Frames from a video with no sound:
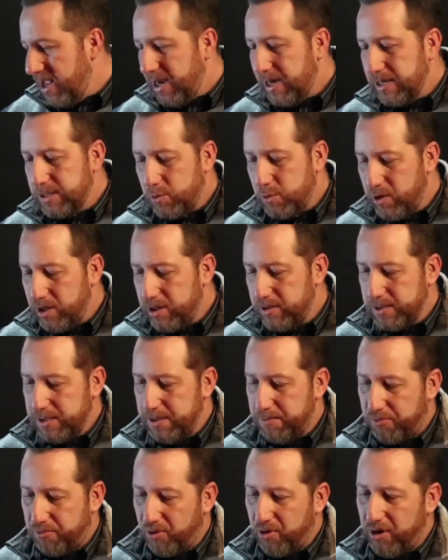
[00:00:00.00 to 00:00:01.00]
Here's one of those
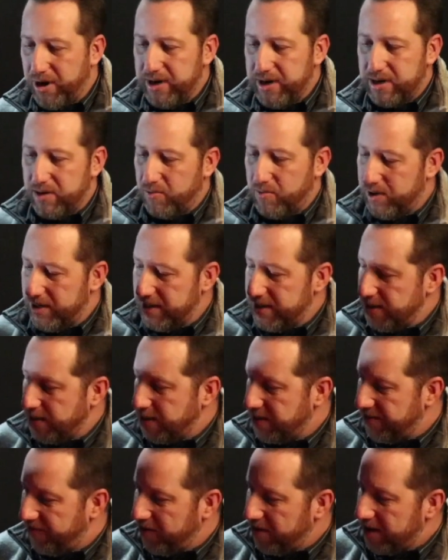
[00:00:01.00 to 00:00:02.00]
embroidered
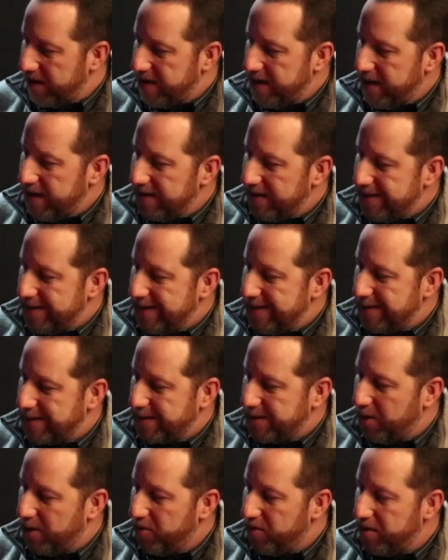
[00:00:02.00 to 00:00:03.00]
ones. If you can tell, it says
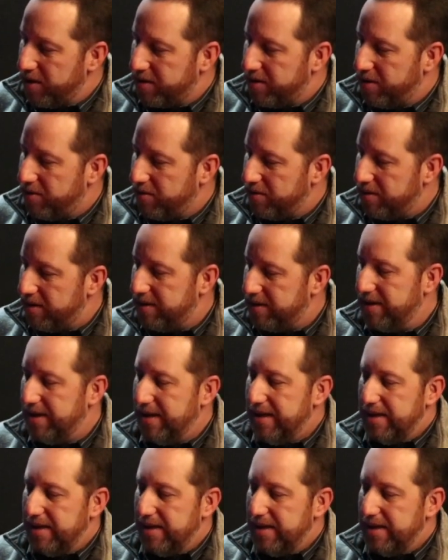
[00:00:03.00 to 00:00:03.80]
Coca-Cola